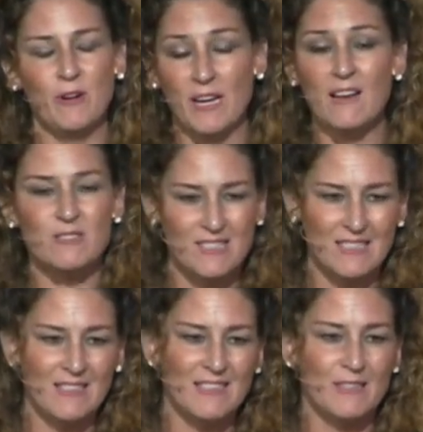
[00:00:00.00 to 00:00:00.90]
or
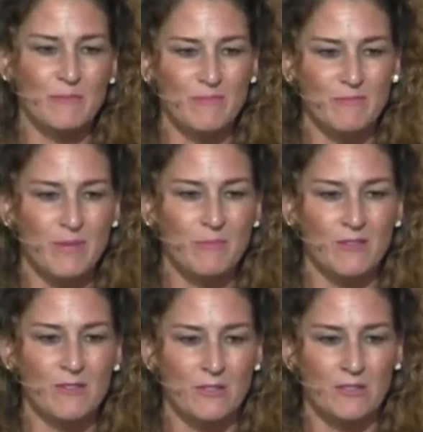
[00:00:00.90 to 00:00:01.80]
counseling in the
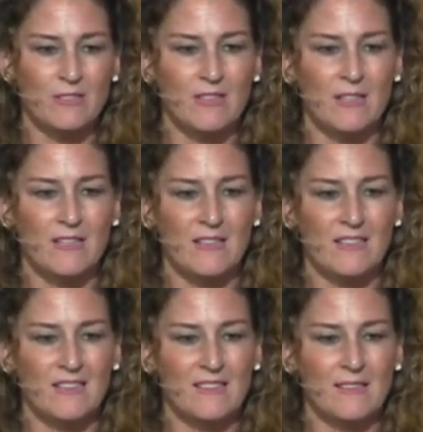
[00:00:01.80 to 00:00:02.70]
biblical
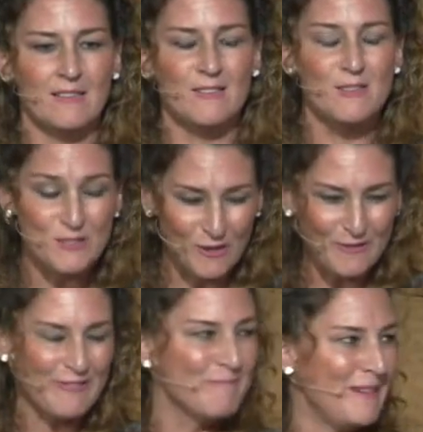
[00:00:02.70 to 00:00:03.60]
uh,
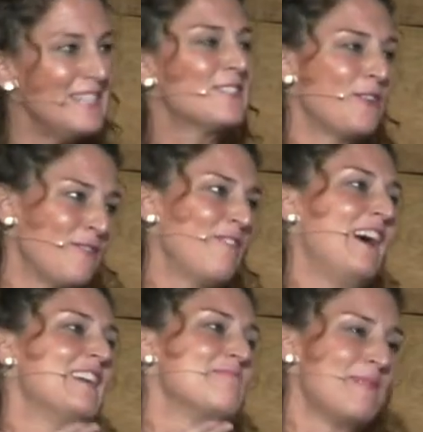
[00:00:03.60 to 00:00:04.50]
certif- being
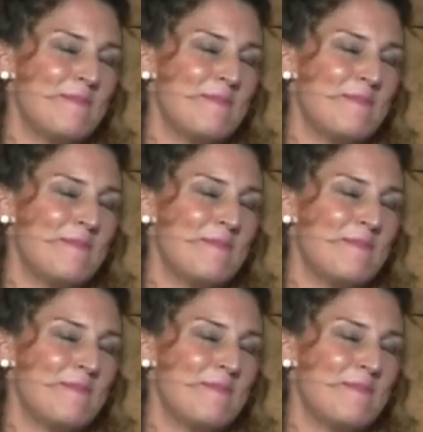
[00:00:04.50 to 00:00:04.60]
certified in yes.